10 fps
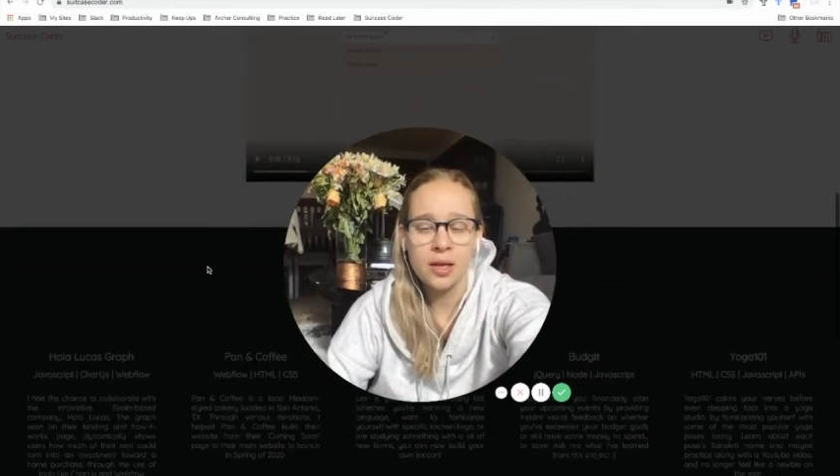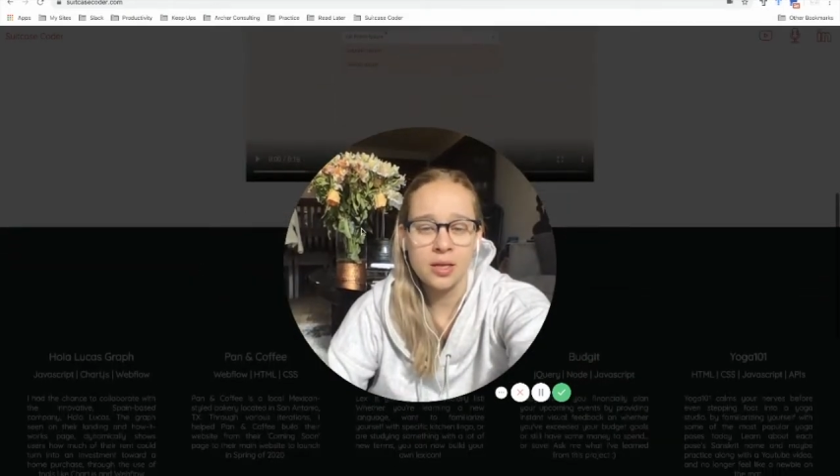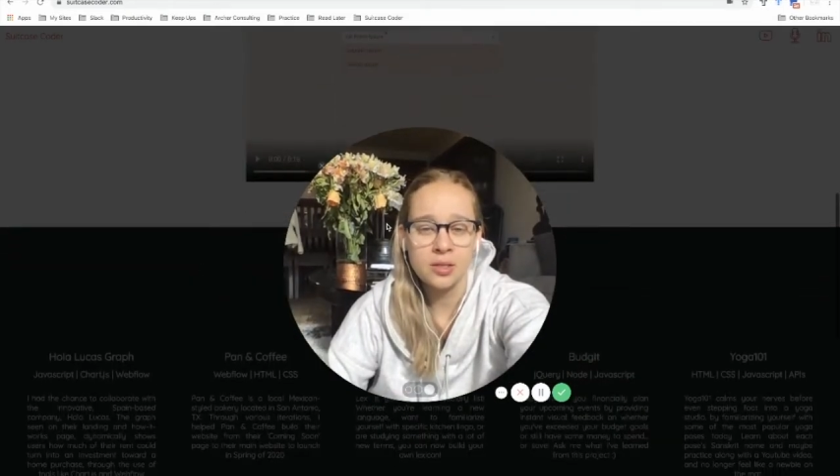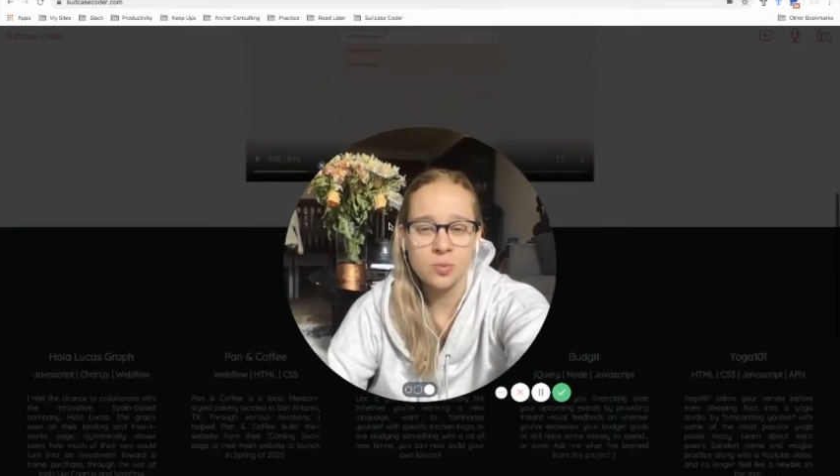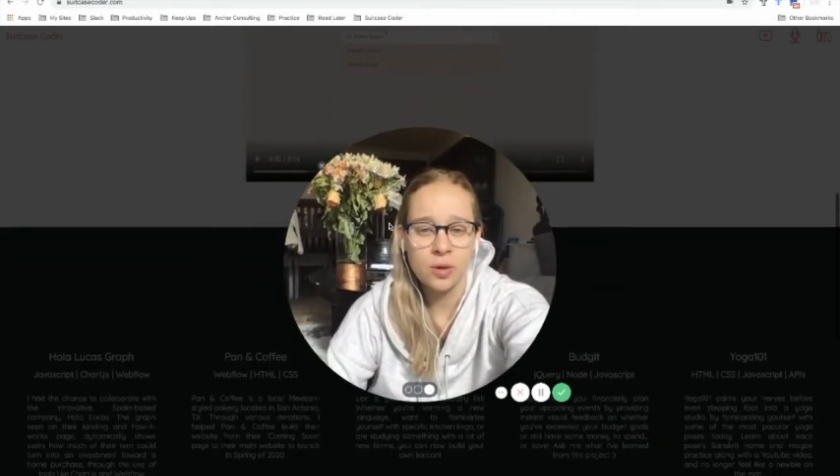
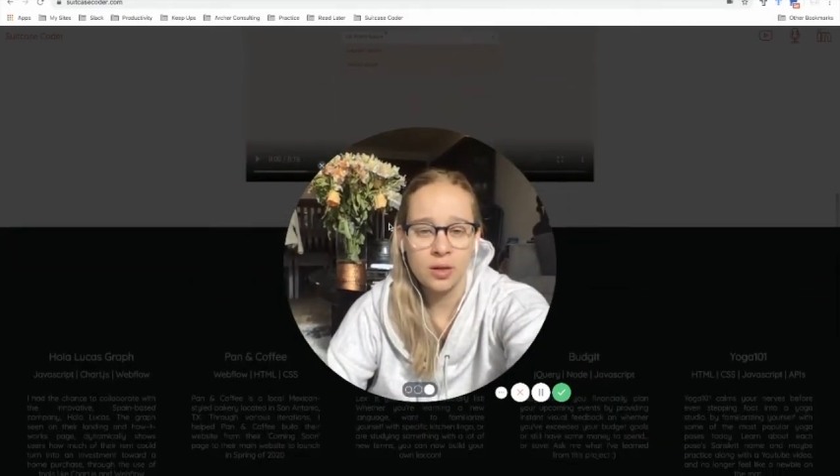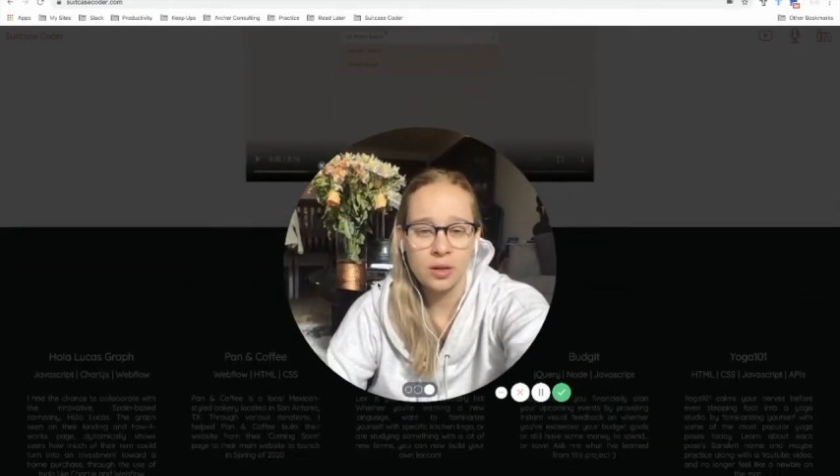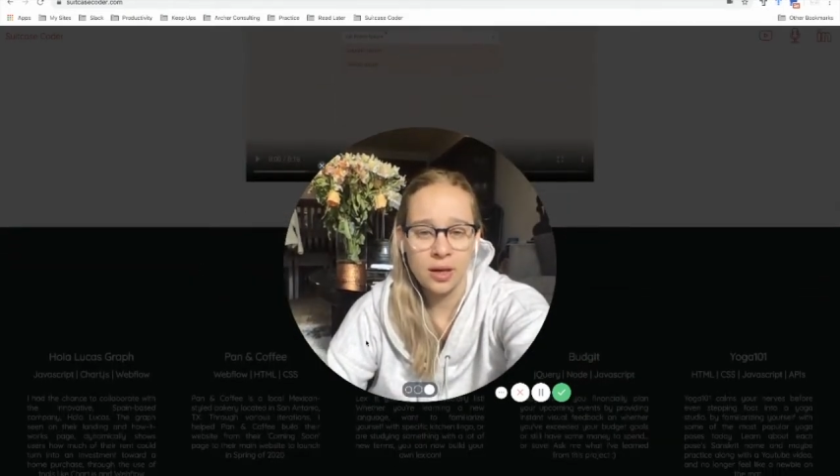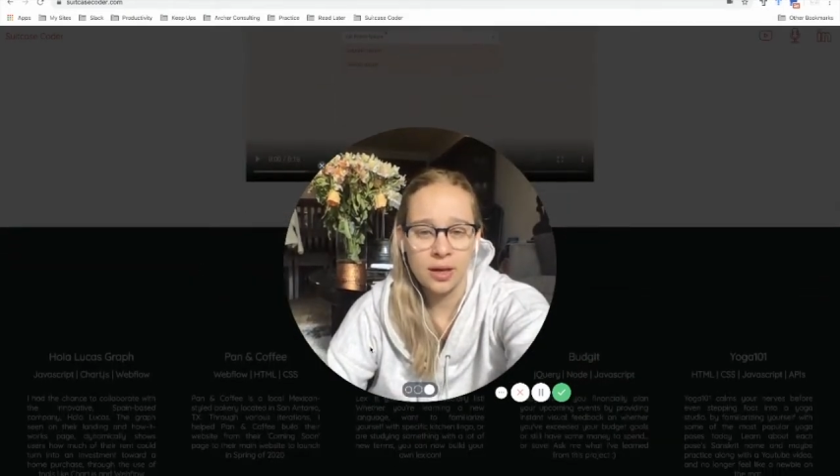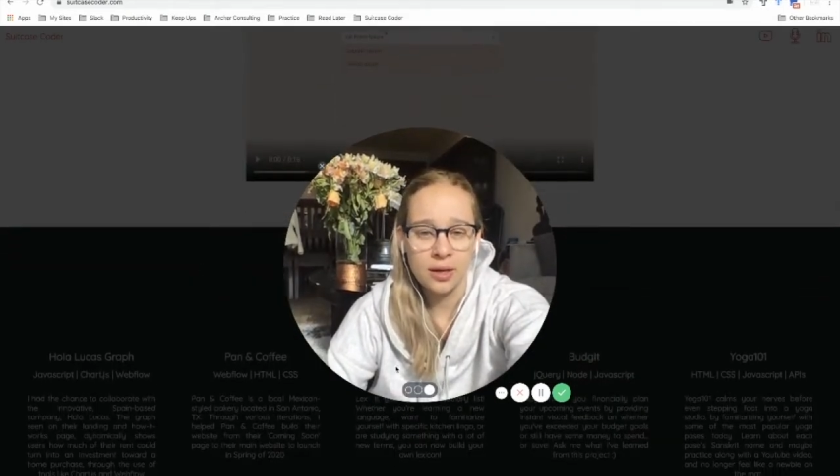as
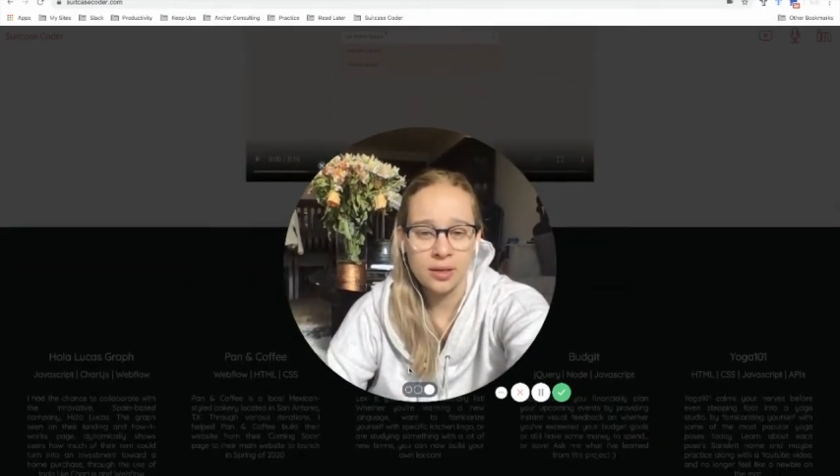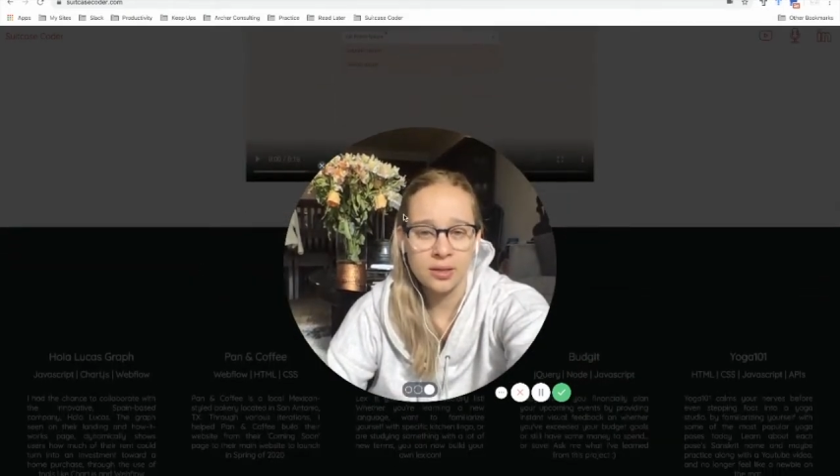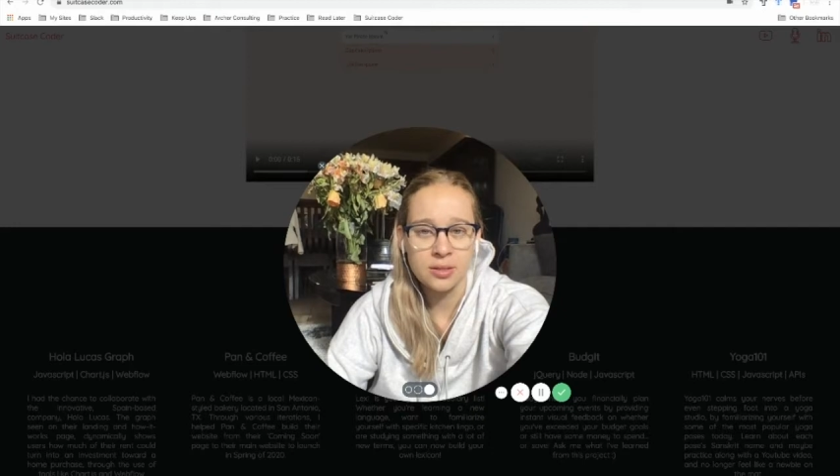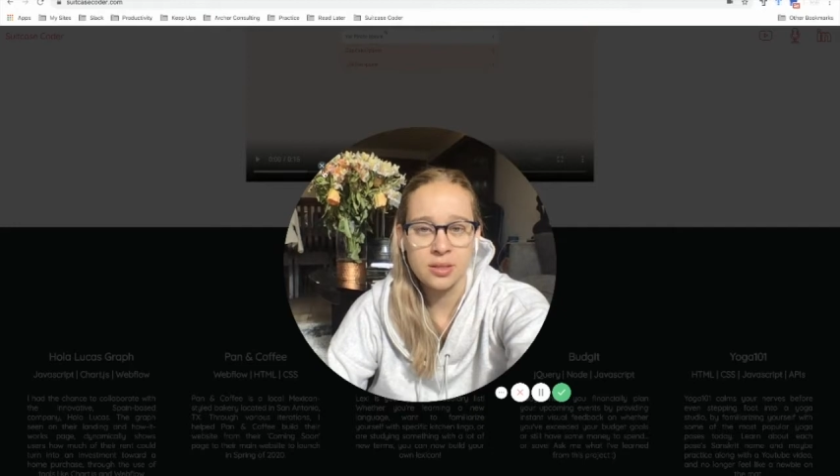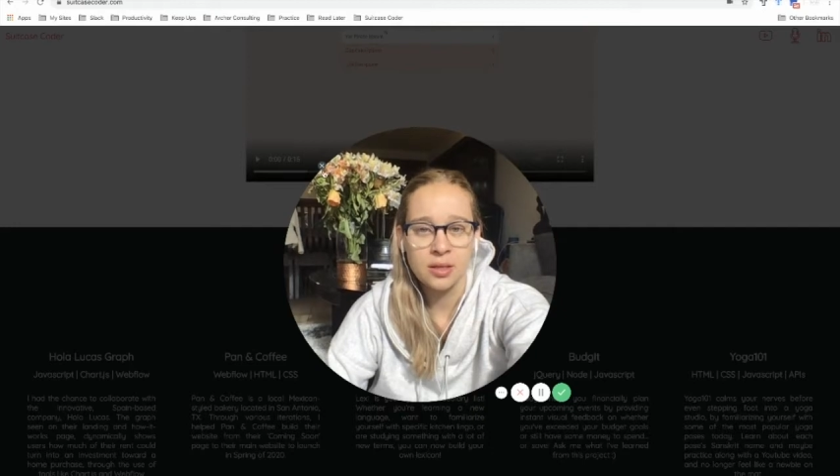well
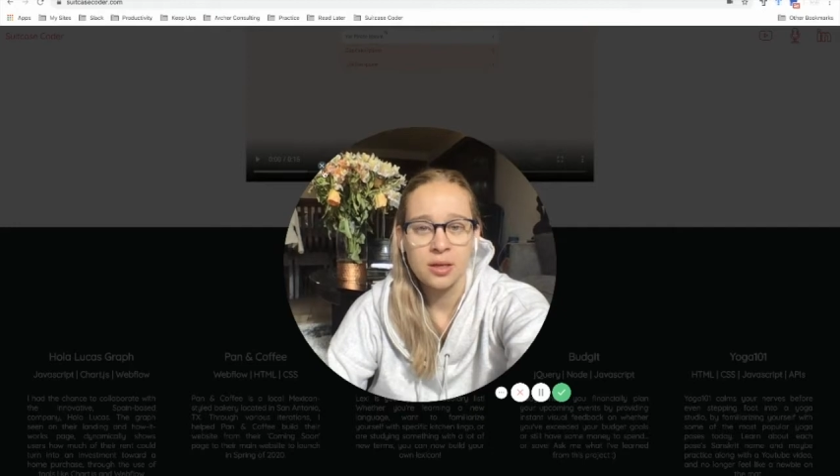as